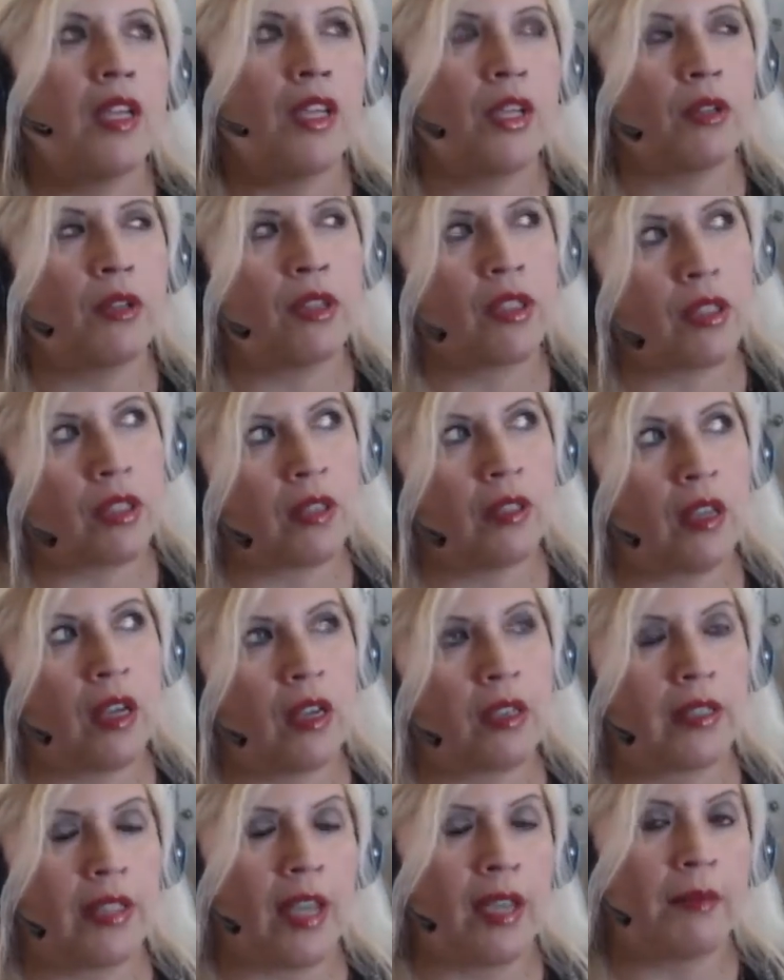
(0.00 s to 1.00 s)
You know, it took a
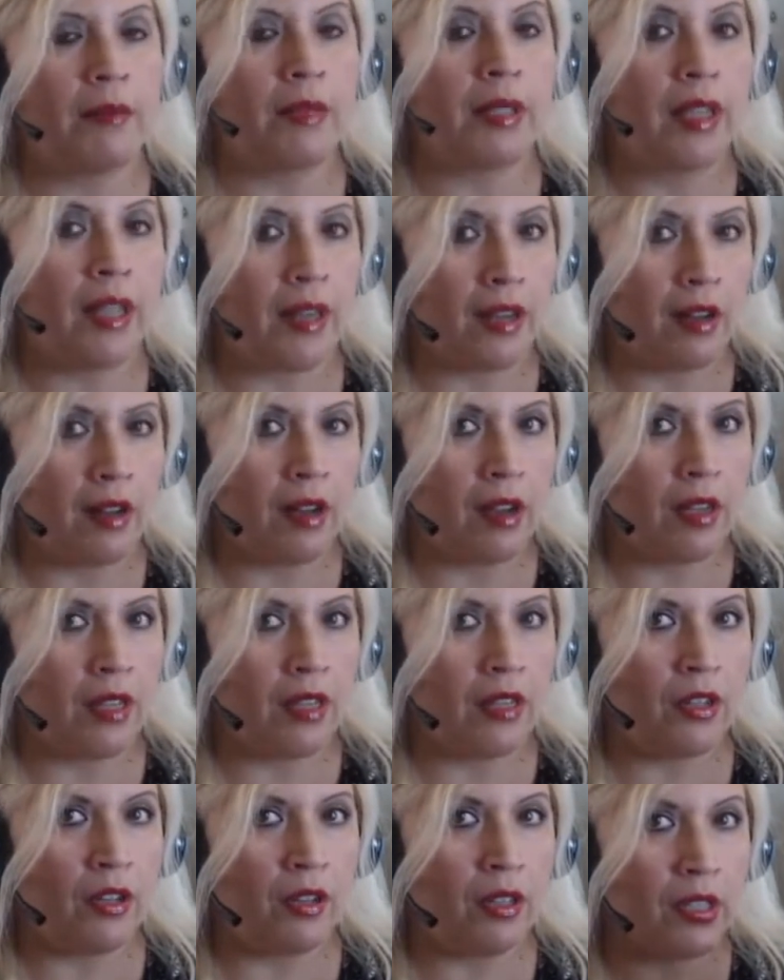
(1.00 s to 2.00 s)
long time to get it
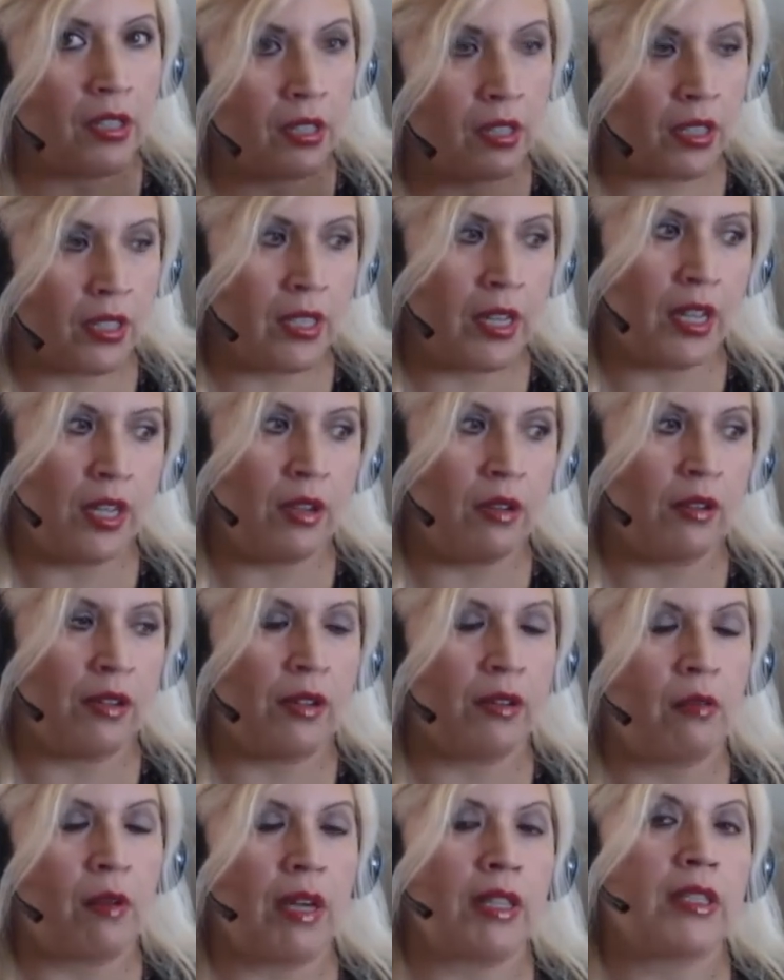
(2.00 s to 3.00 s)
on. It's going to take you
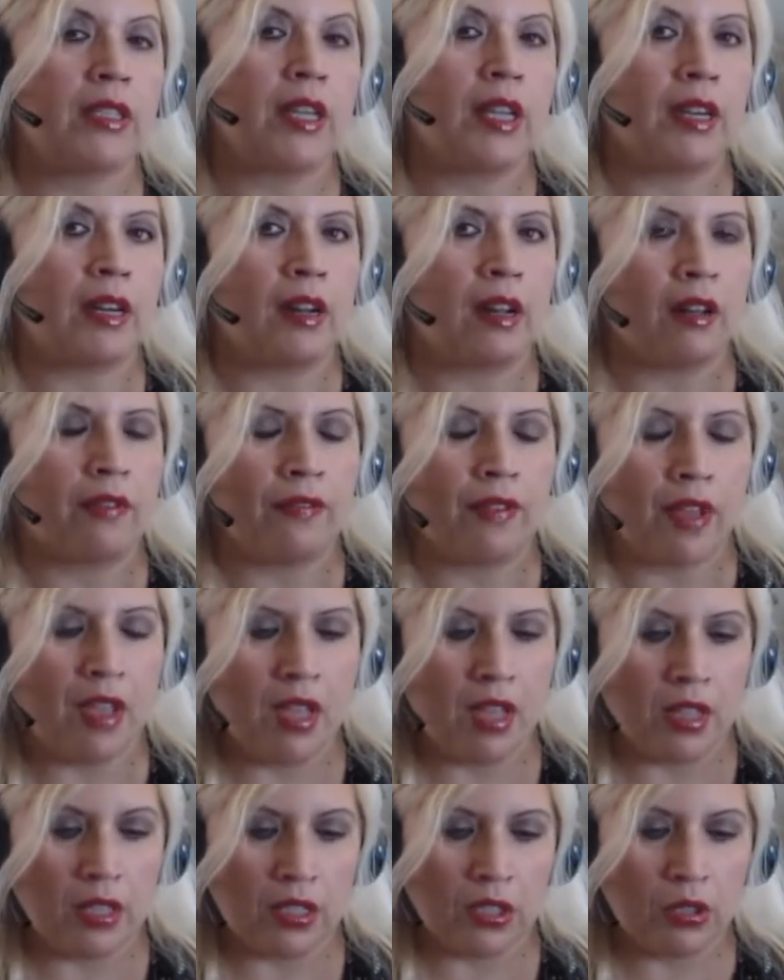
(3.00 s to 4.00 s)
a little while to get it off.
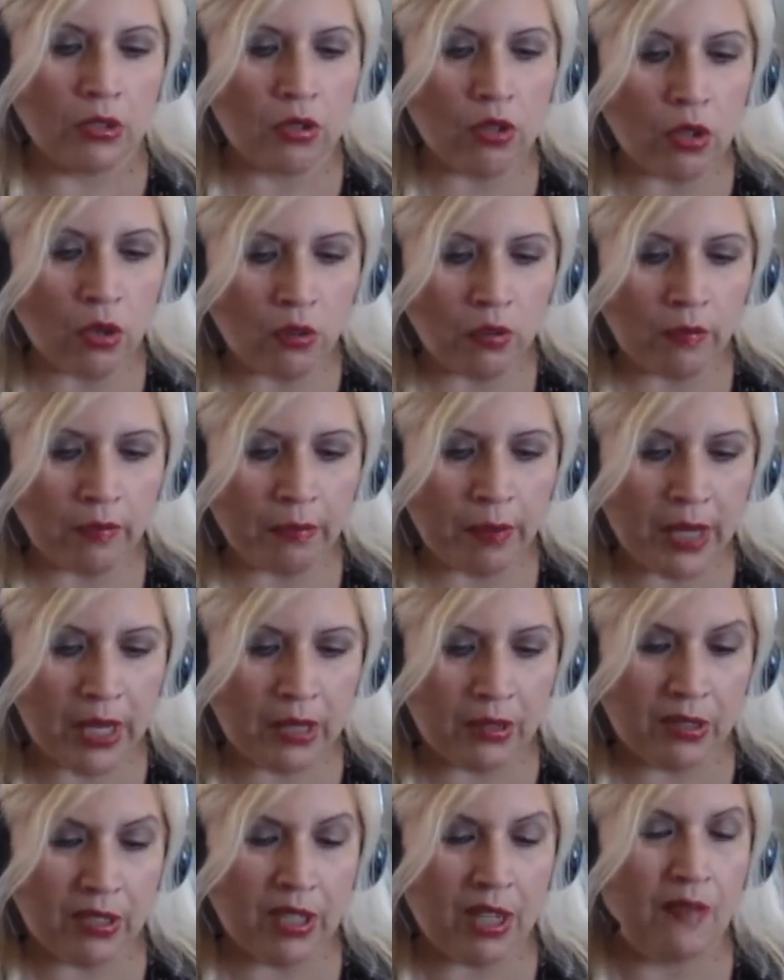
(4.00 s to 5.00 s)
So don't
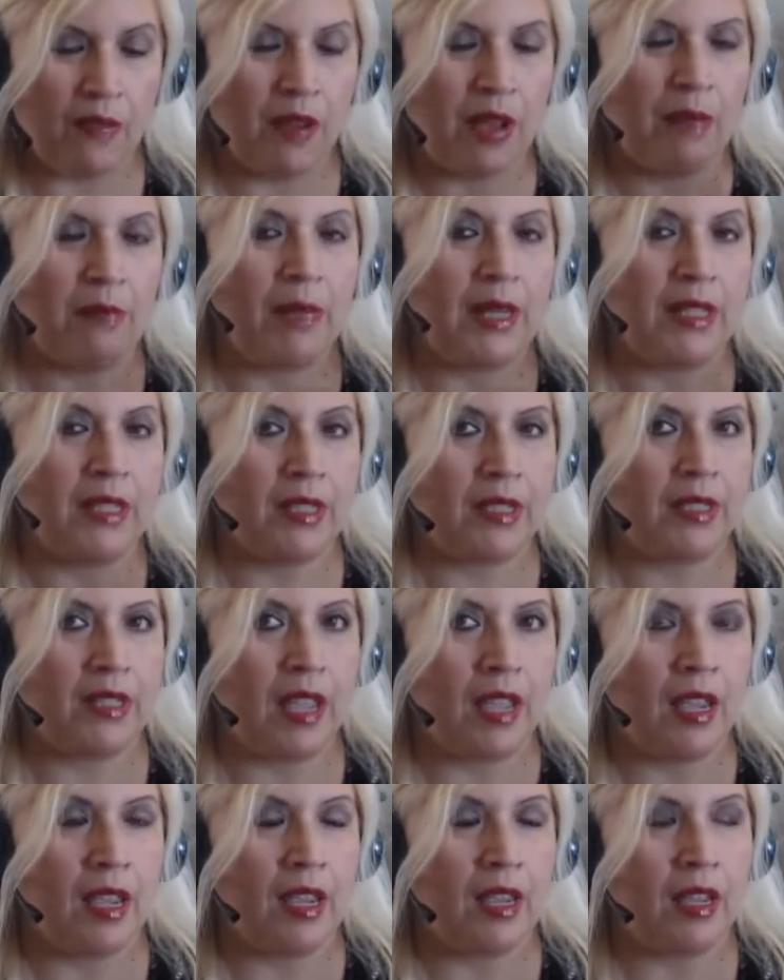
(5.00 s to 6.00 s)
beat yourself up and
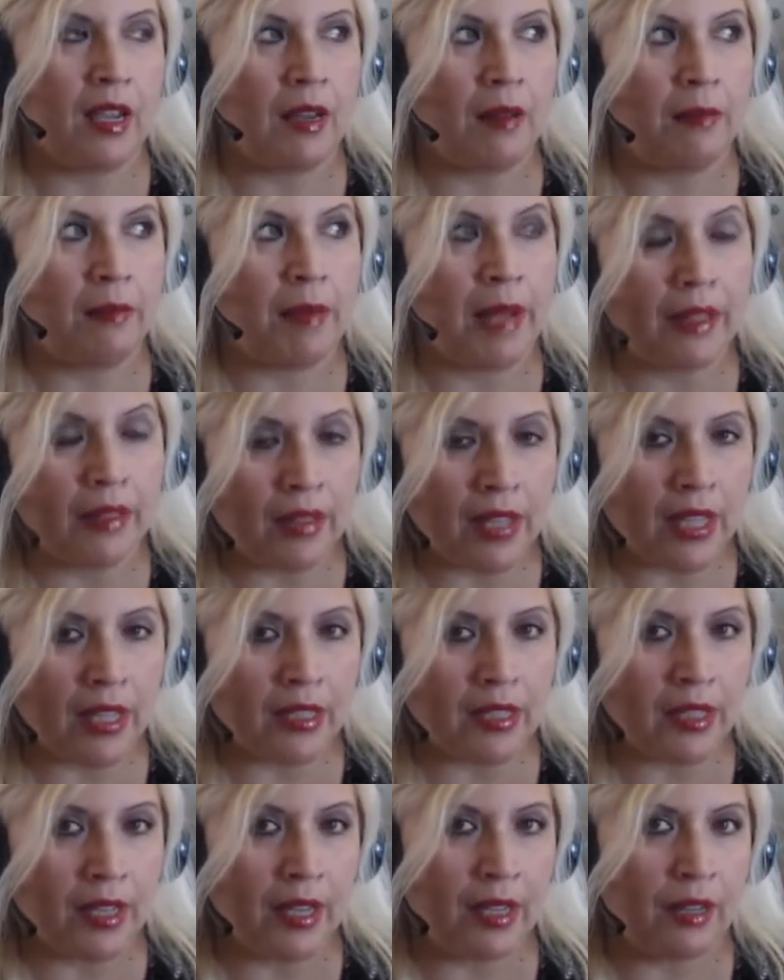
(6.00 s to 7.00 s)
say uh, bad
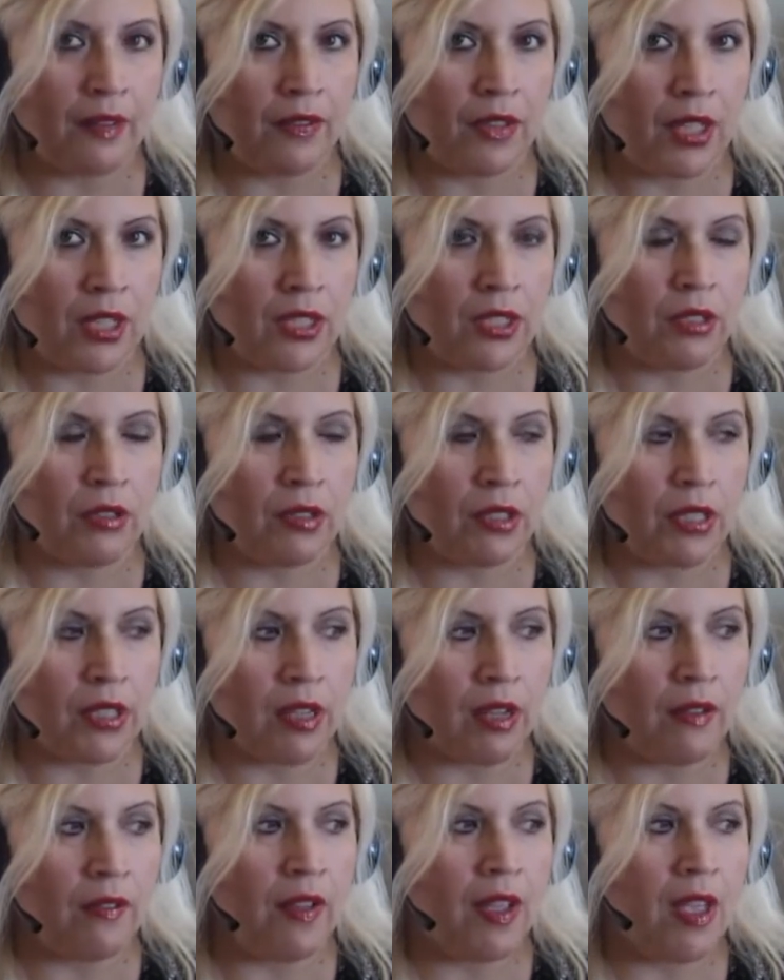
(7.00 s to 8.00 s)
things, negative things to
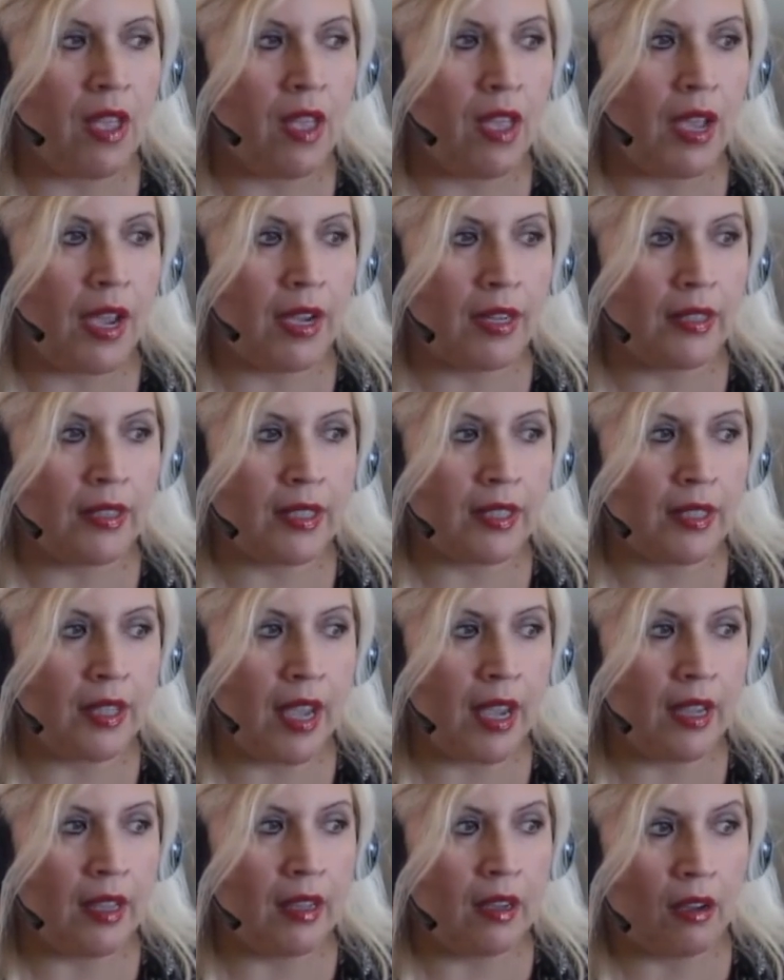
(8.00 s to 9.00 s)
yourself, and
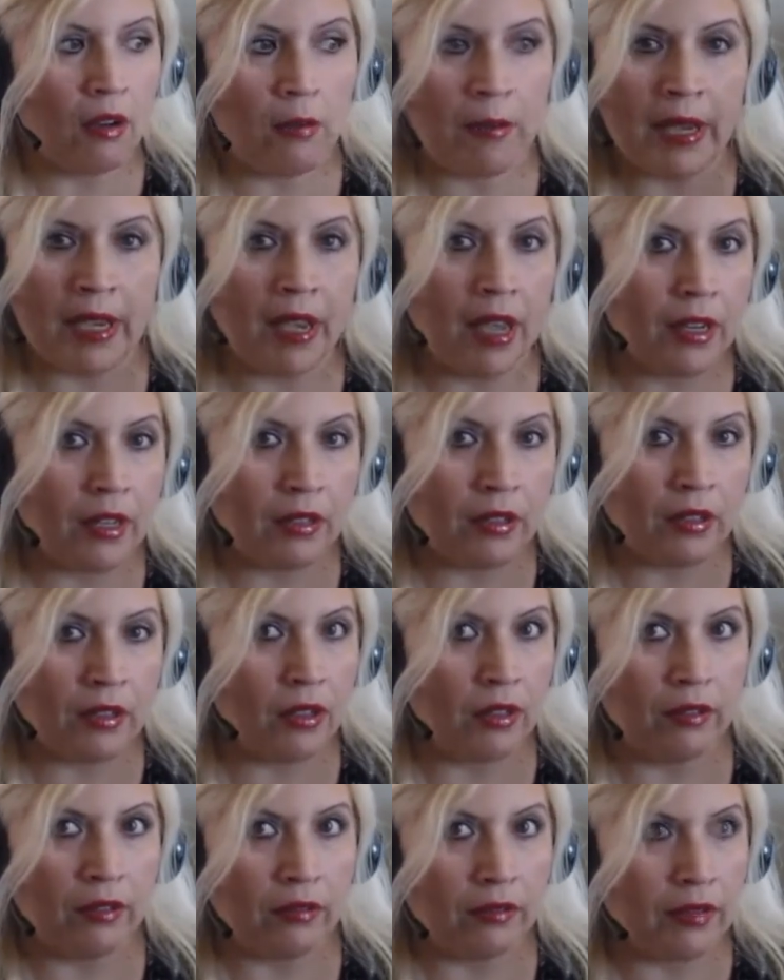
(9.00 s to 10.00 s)
say, oh my God,
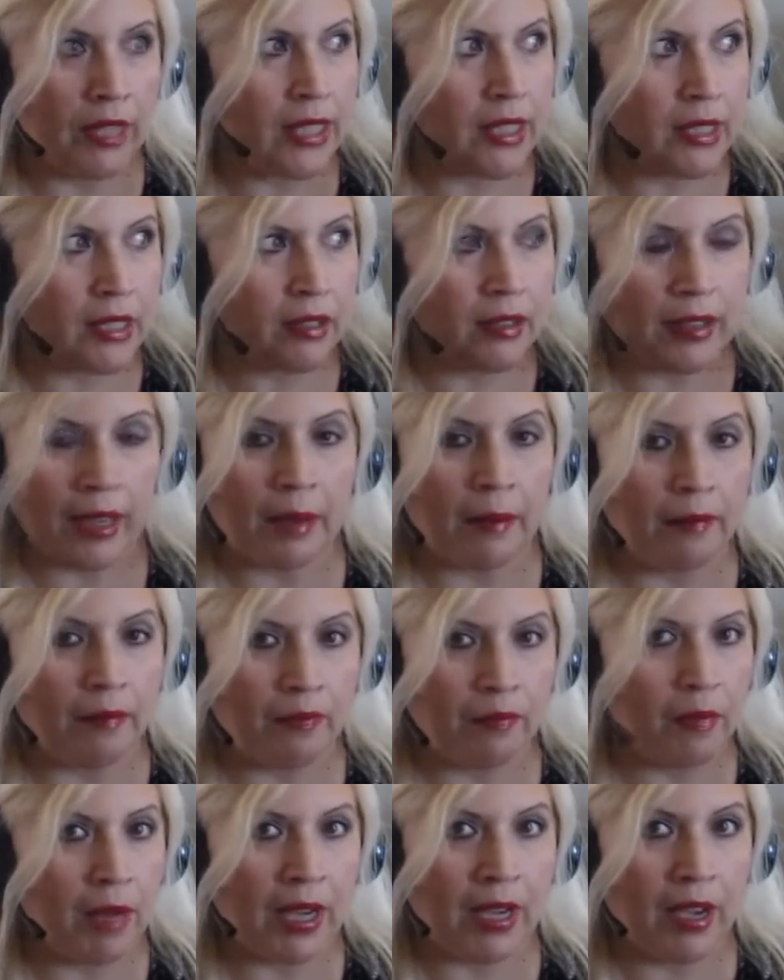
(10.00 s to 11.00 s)
your legs look like a,
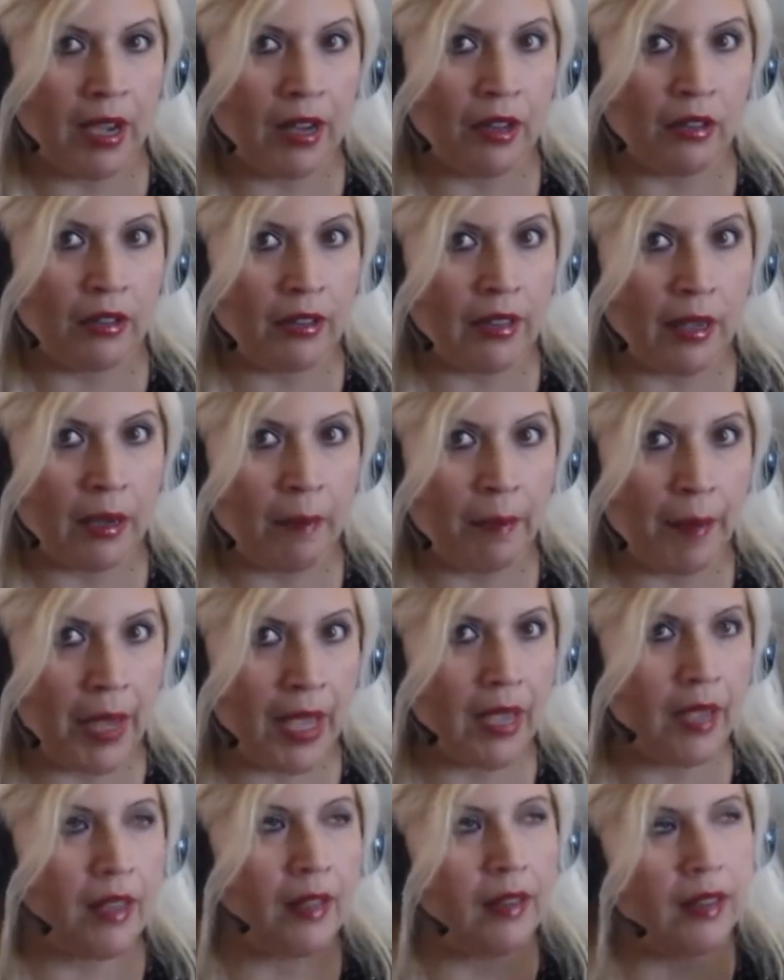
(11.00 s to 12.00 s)
my God, you look like a
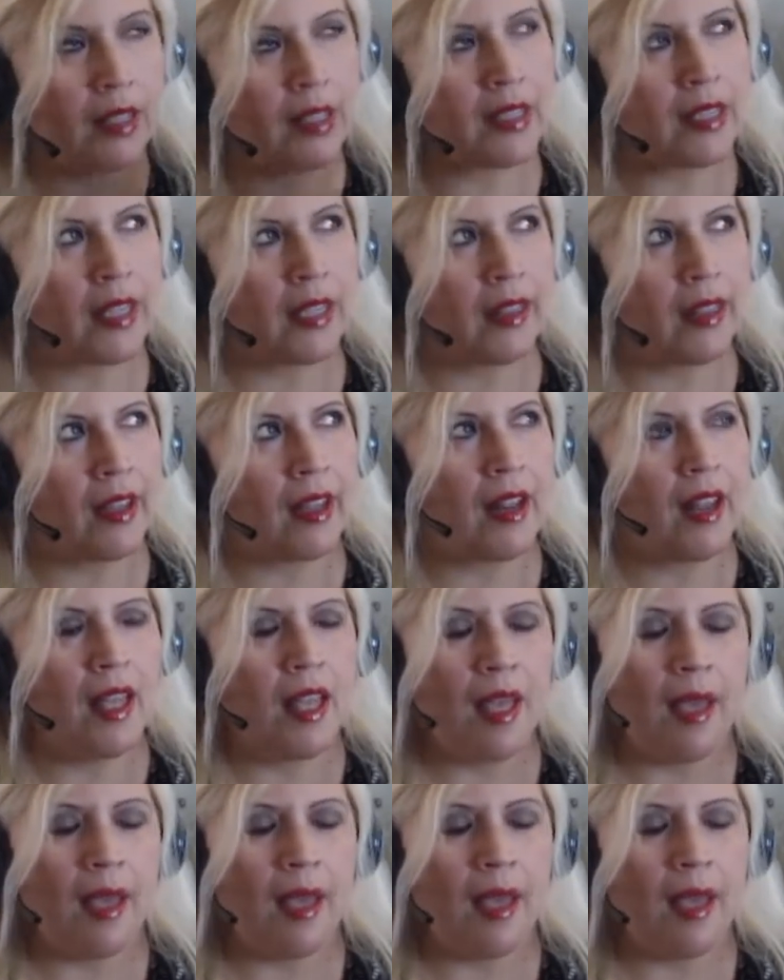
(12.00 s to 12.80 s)
pig, and things like that.